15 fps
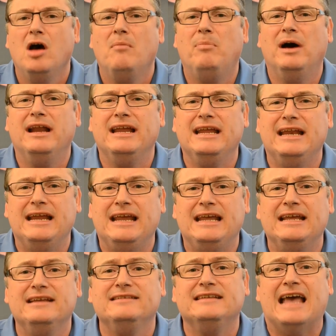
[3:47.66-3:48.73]
but it
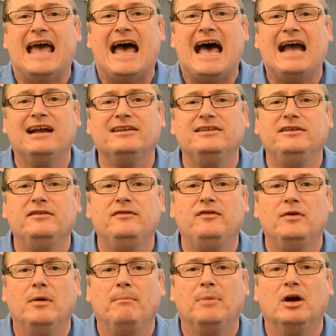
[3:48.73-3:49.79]
is
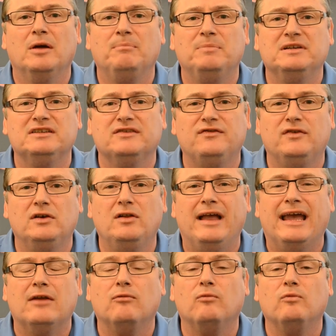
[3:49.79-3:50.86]
active, purposeful,
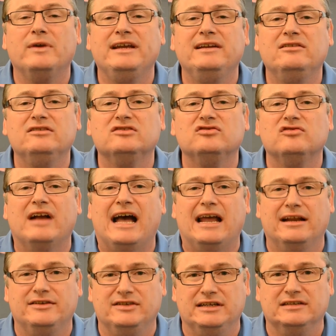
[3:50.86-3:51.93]
and real
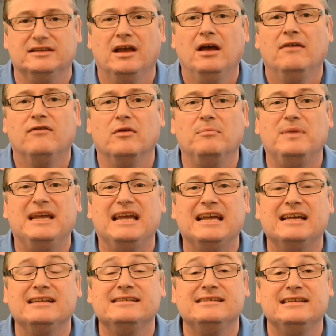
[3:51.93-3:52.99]
strategies for being
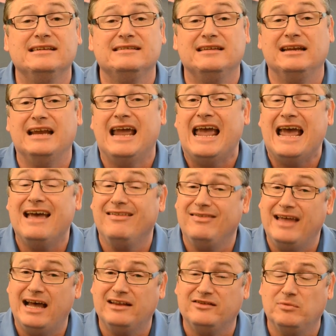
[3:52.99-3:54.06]
consistent. And
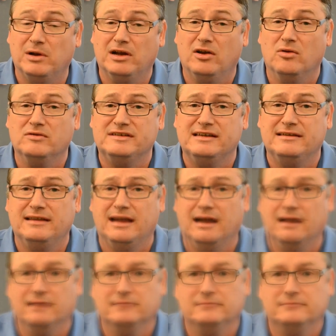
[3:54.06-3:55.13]
that's what goes in there